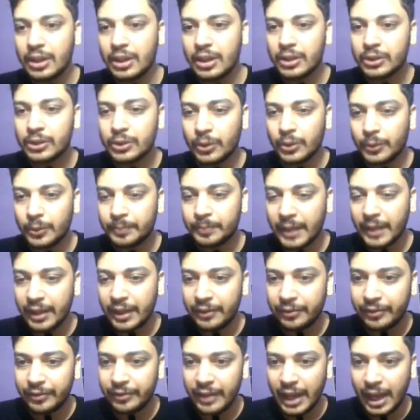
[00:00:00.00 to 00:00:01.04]
So
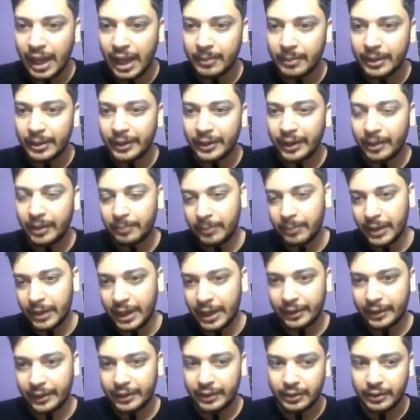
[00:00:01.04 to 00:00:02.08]
if we have a
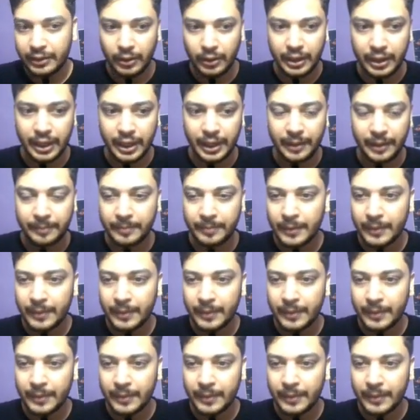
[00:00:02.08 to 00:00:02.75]
triplet, okay,